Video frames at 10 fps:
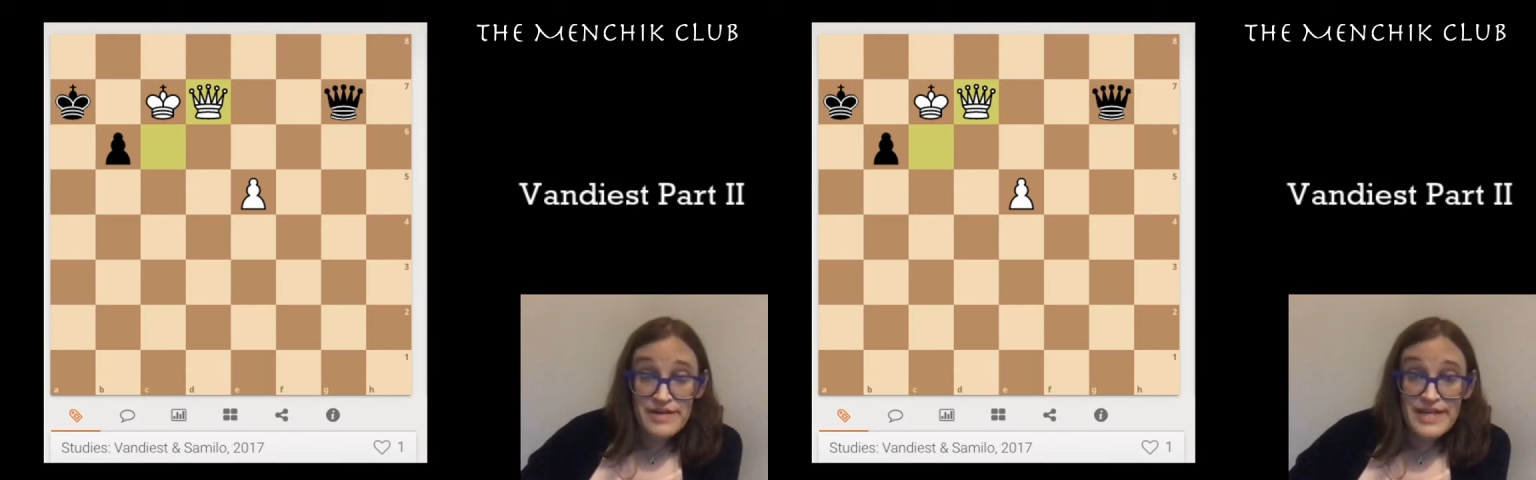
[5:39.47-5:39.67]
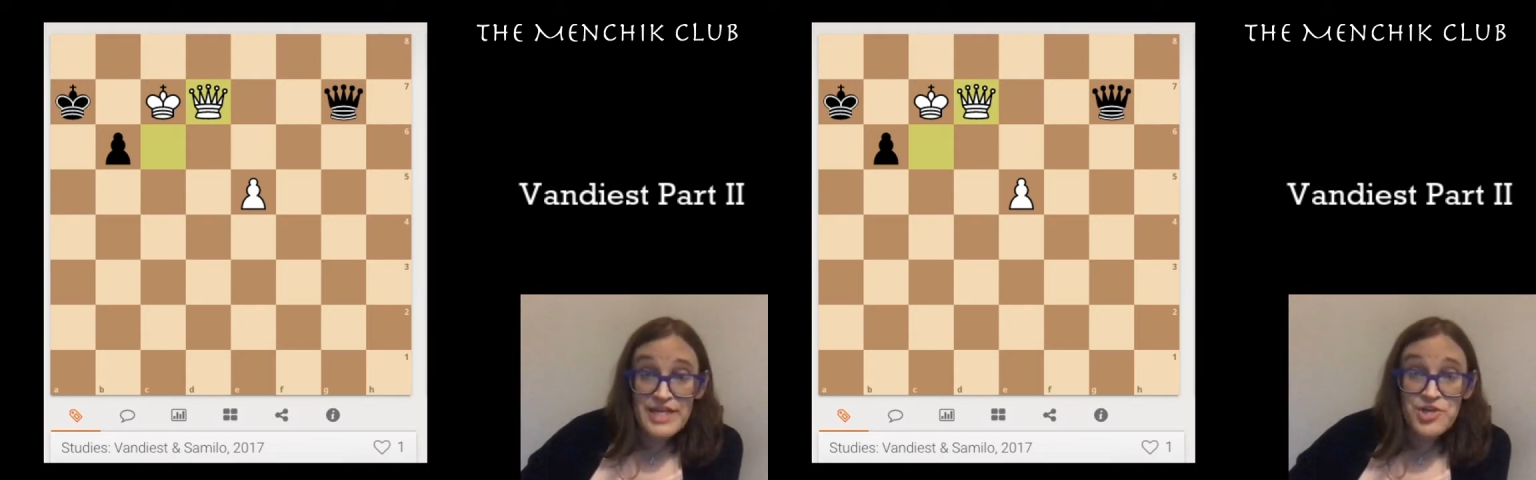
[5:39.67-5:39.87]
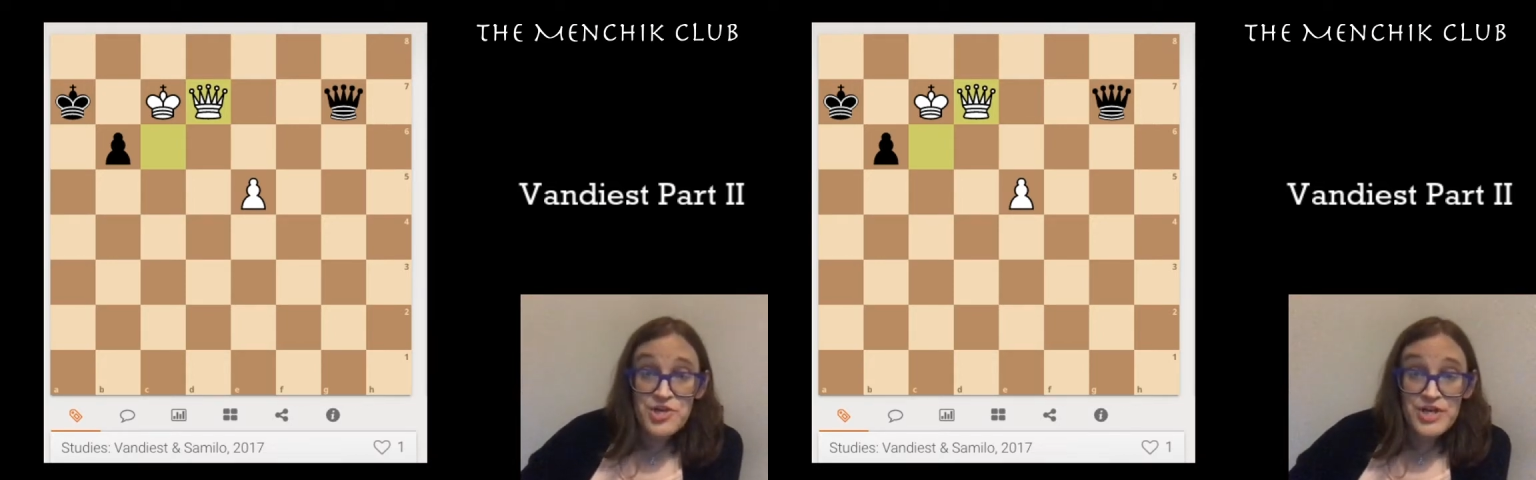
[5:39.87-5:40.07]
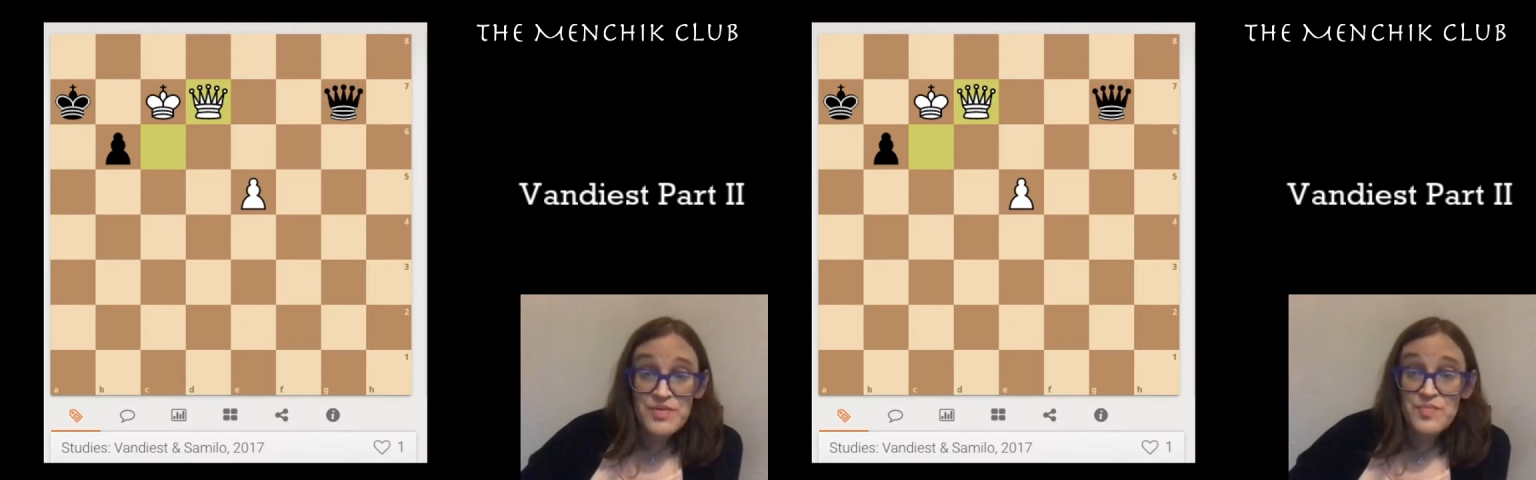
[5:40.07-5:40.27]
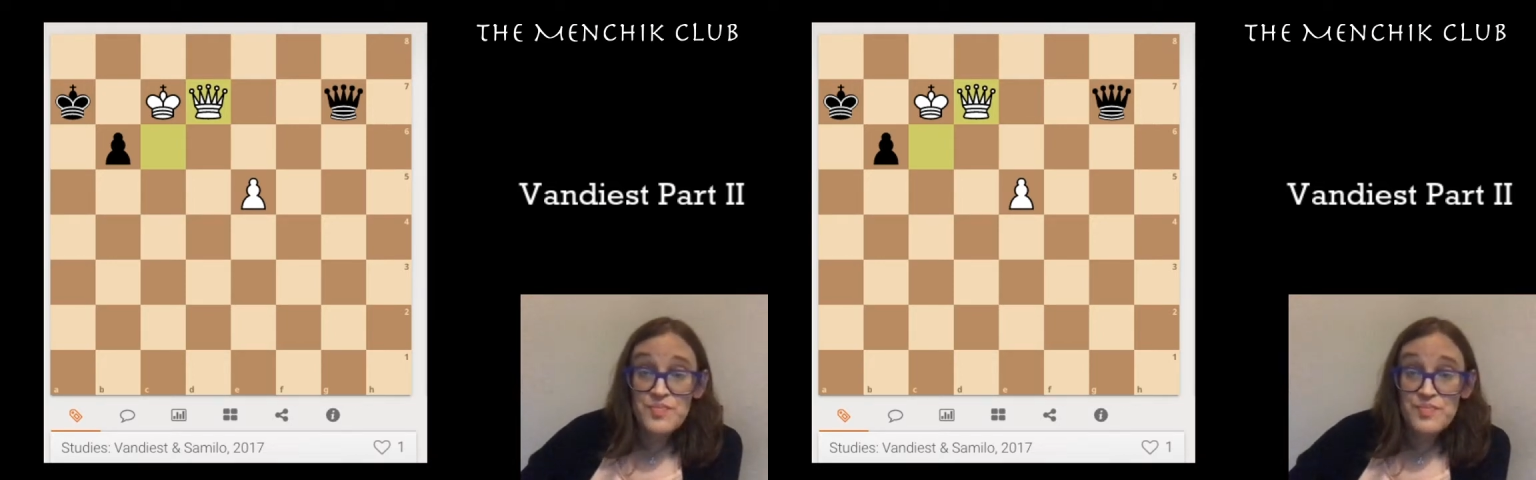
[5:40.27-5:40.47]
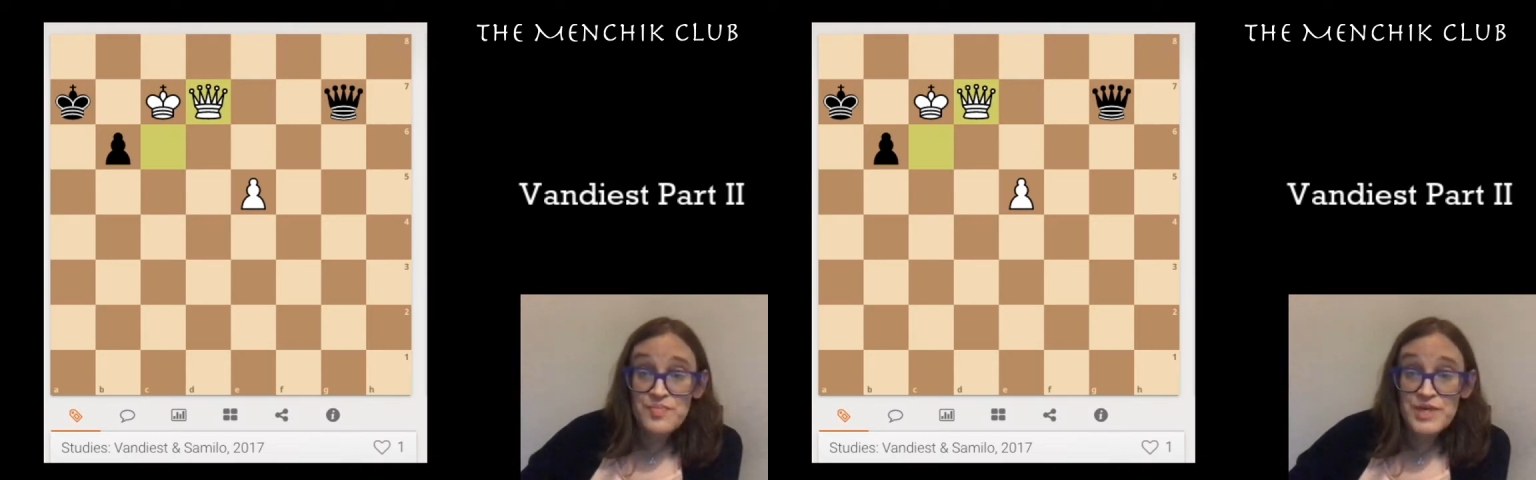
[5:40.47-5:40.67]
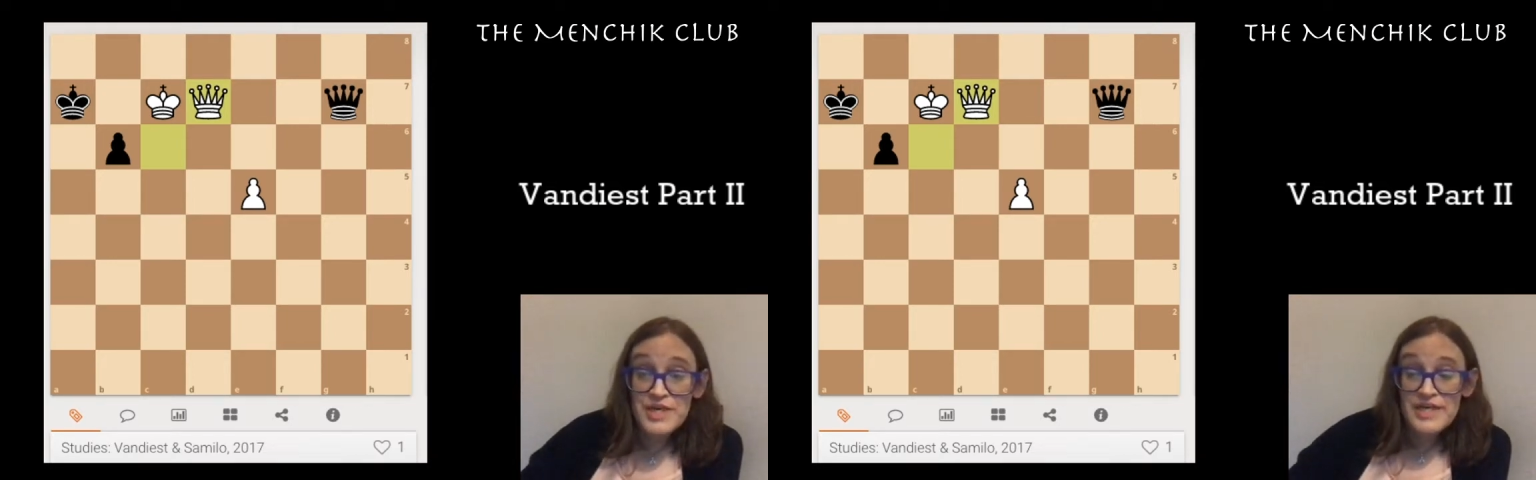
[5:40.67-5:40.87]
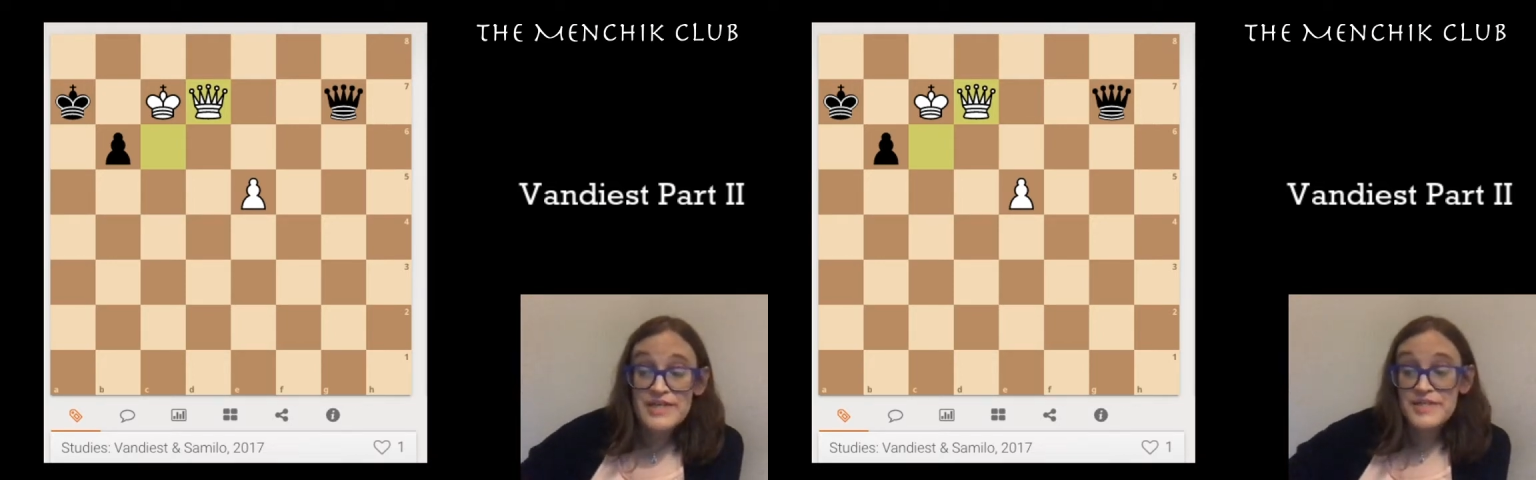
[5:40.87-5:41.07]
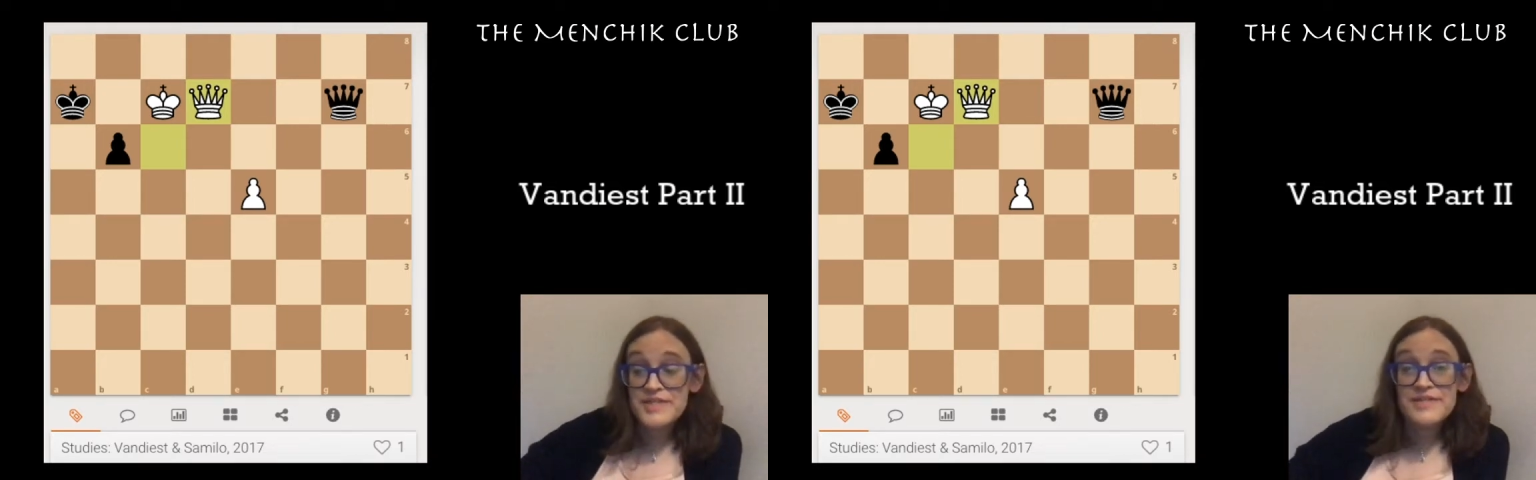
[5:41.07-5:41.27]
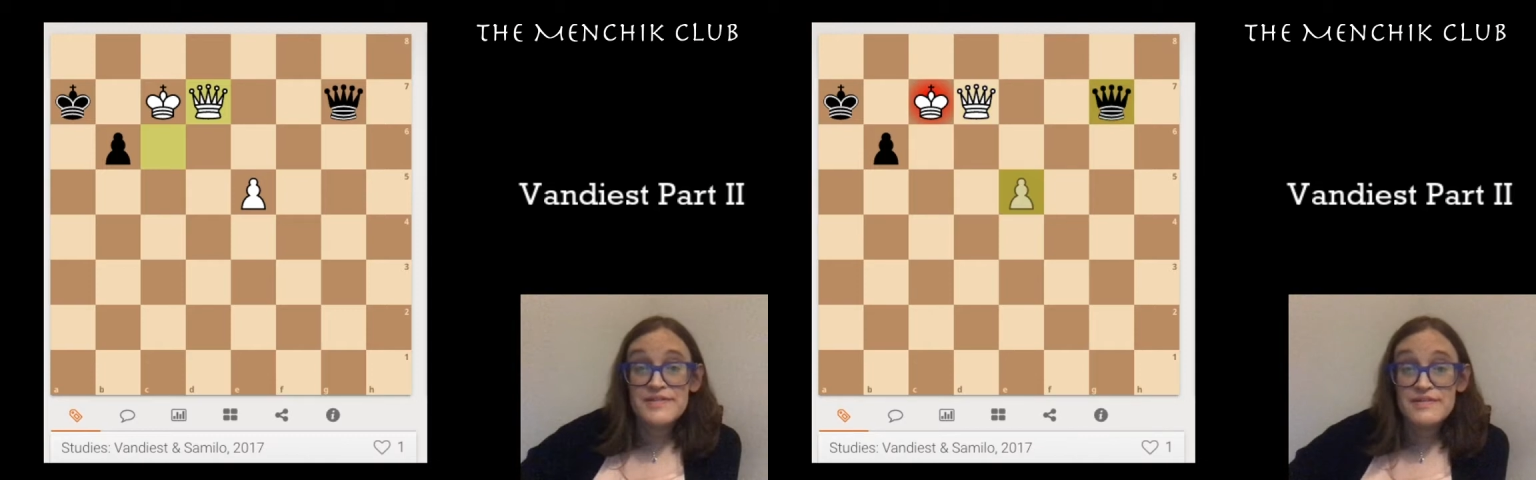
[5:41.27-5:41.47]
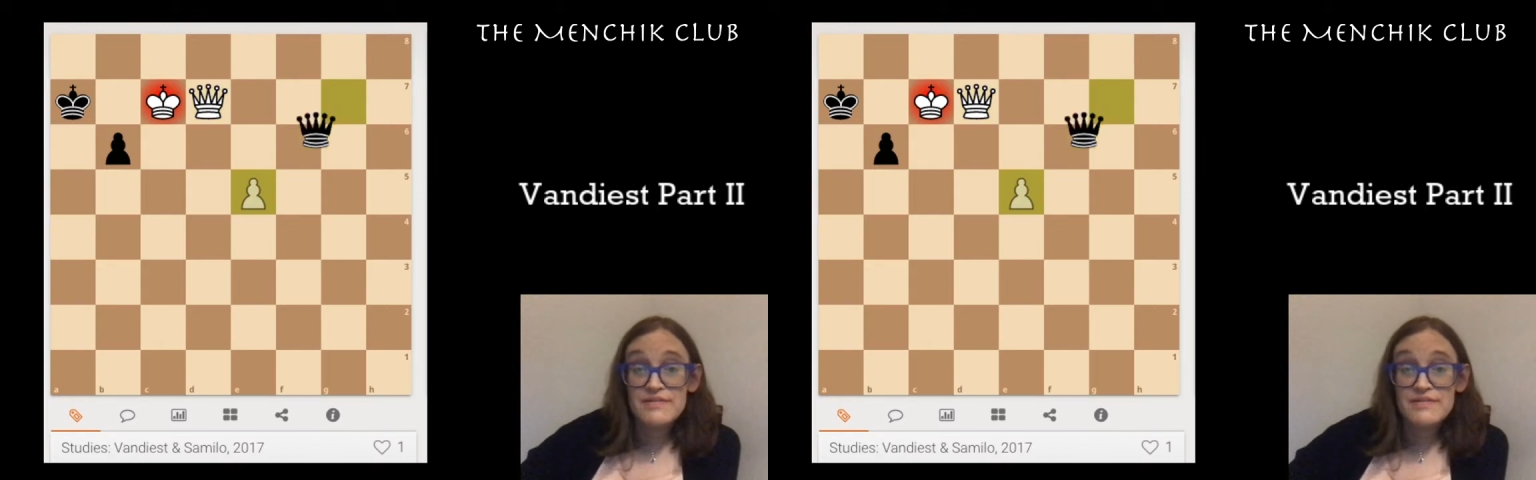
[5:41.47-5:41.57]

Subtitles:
any good because